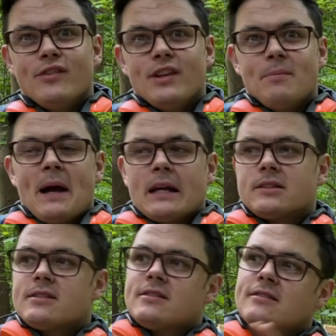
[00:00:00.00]
the
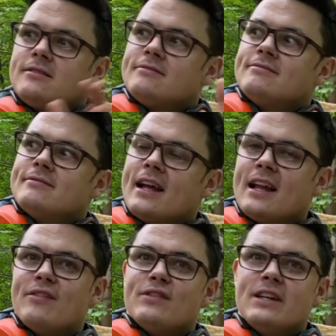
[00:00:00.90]
past
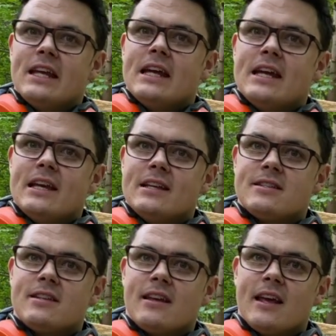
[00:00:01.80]
11
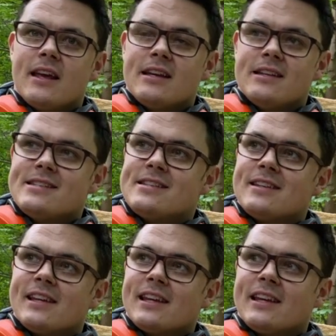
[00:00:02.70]
years is
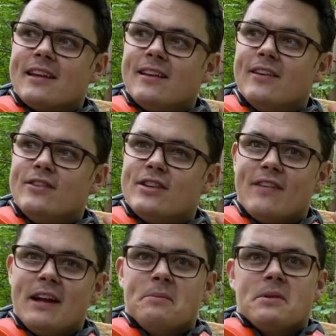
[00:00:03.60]

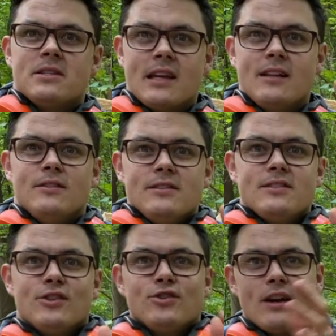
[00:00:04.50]
develop the skills
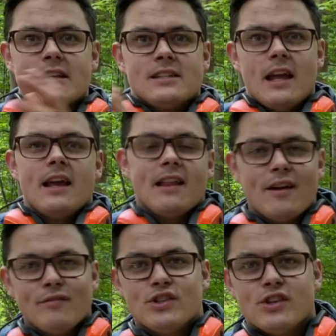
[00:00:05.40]
to translate that
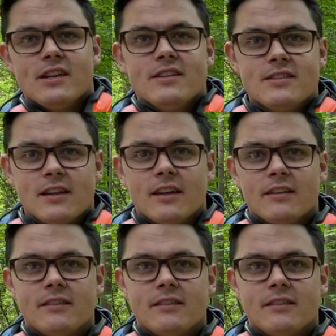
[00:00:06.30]
vision into